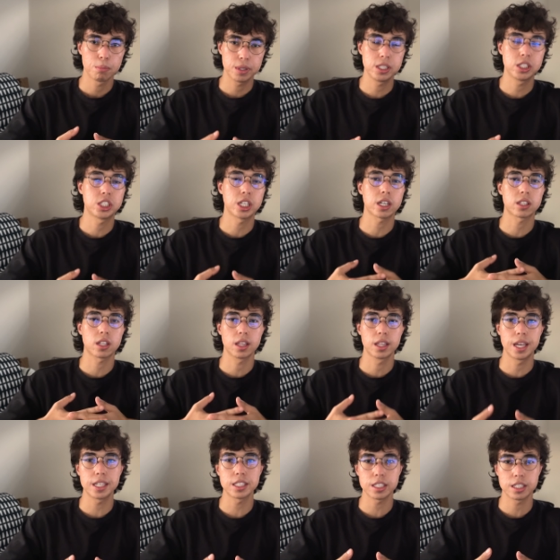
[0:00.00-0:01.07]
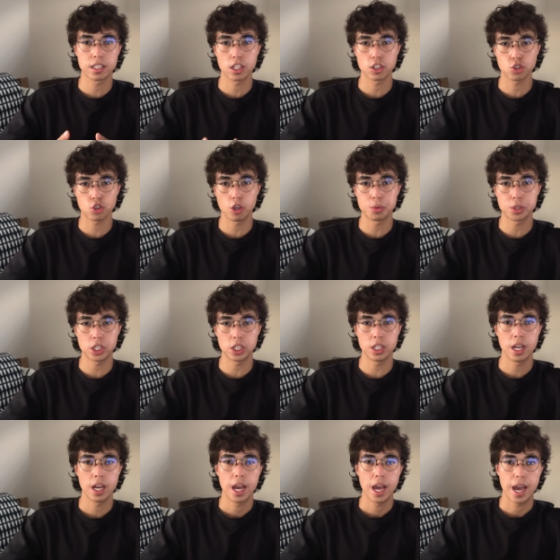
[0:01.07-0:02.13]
please check out the links in the description.